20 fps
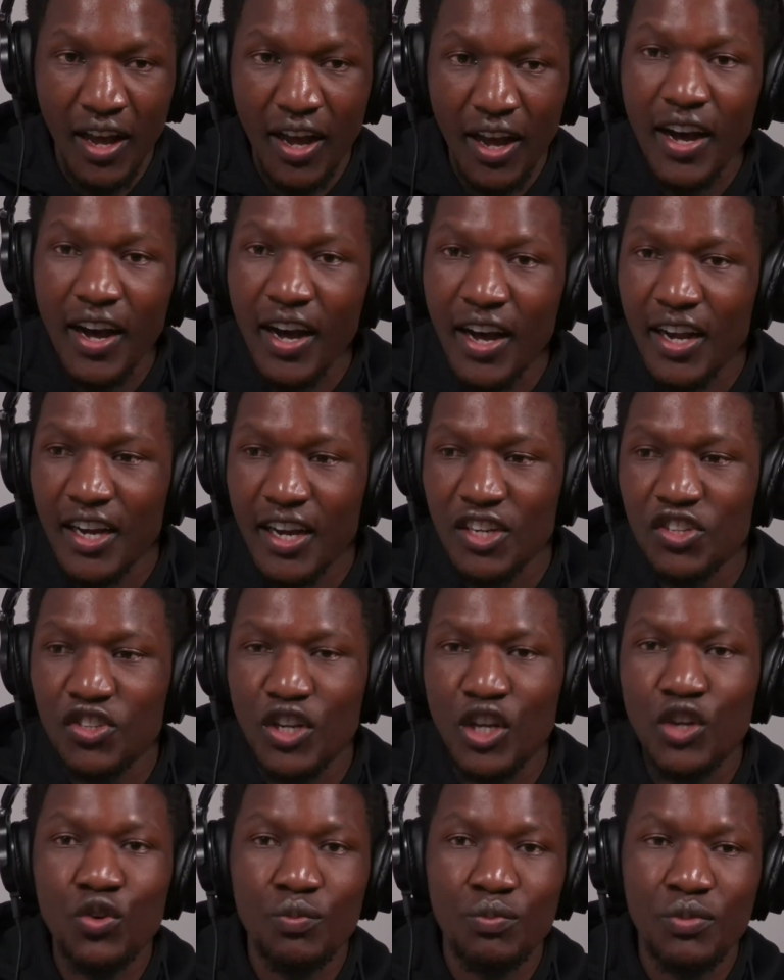I can try
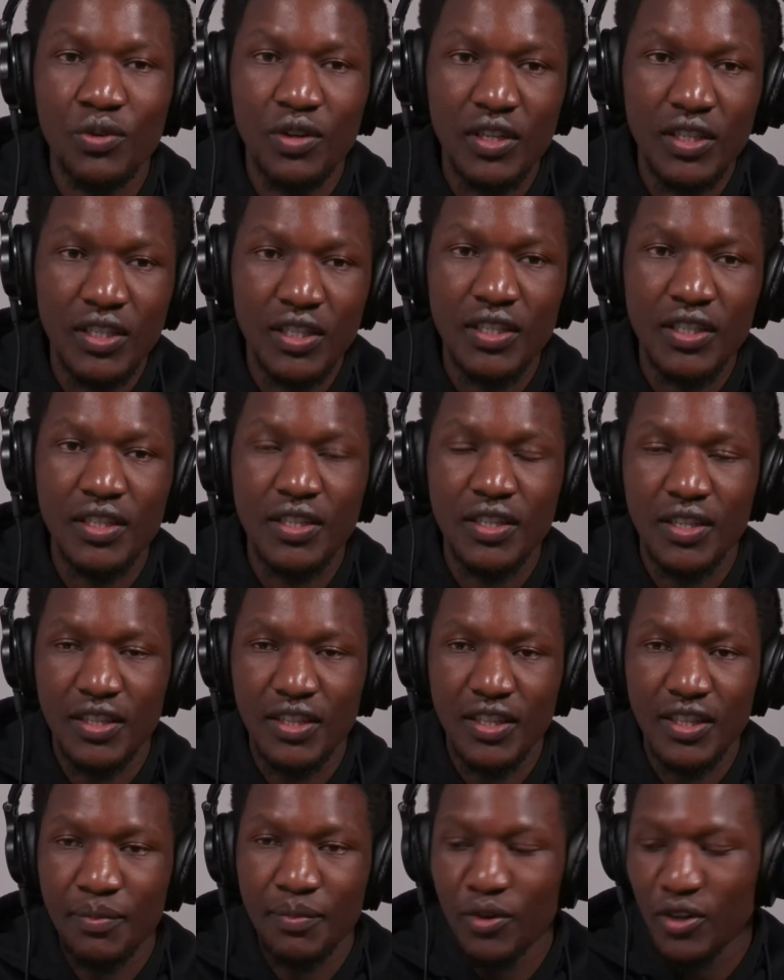to build
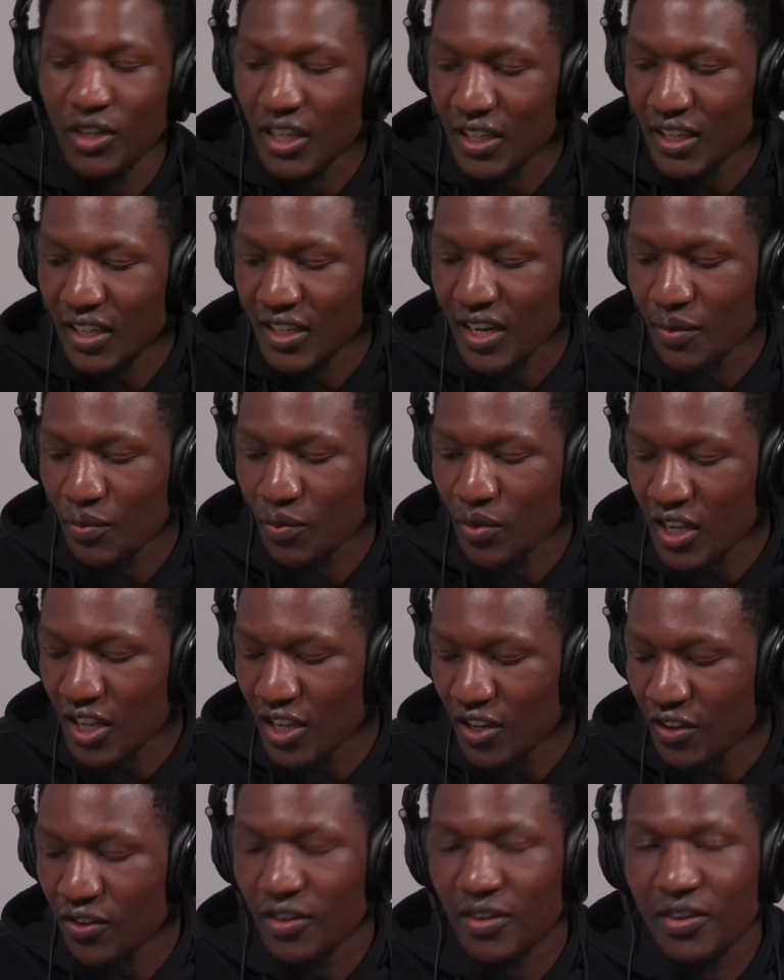the model that I'm
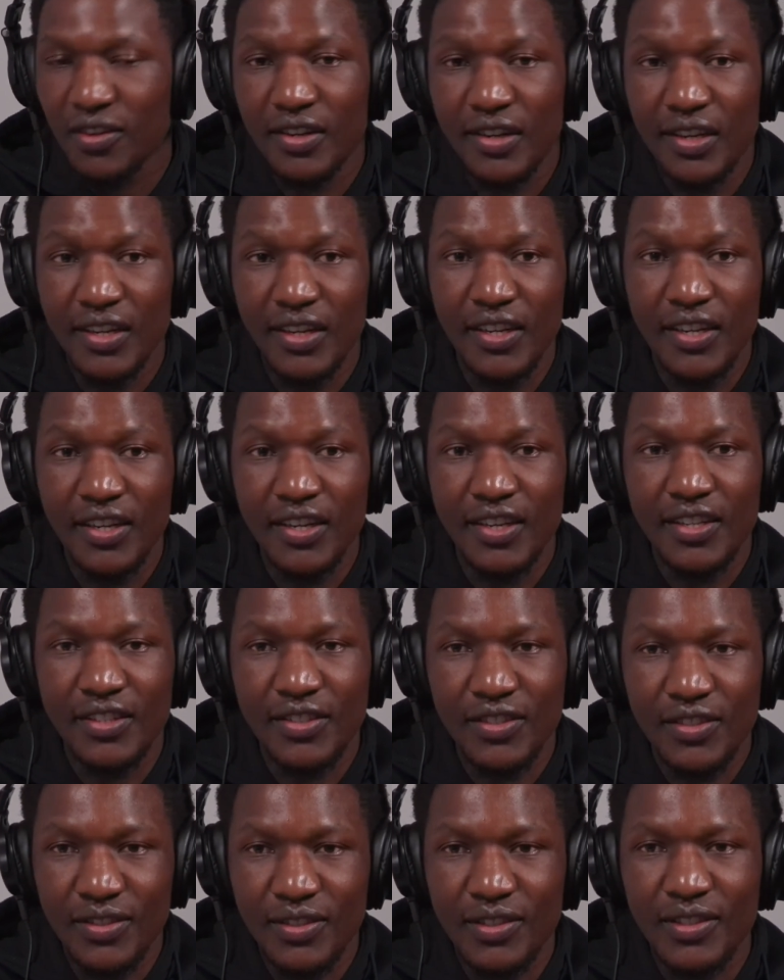working on.
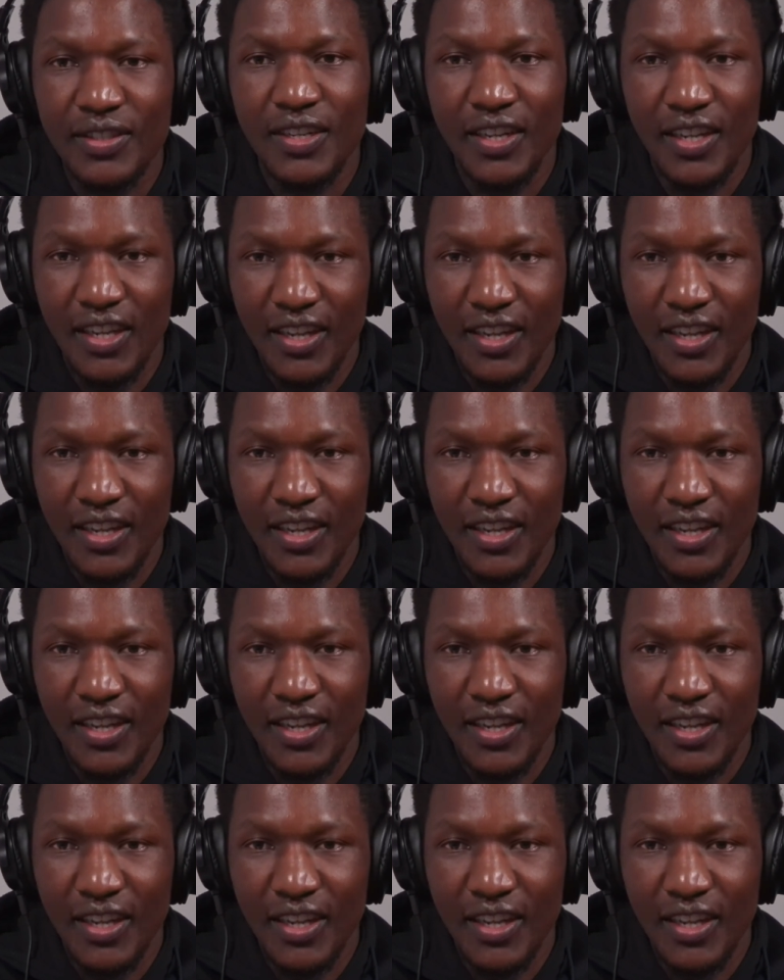So yeah.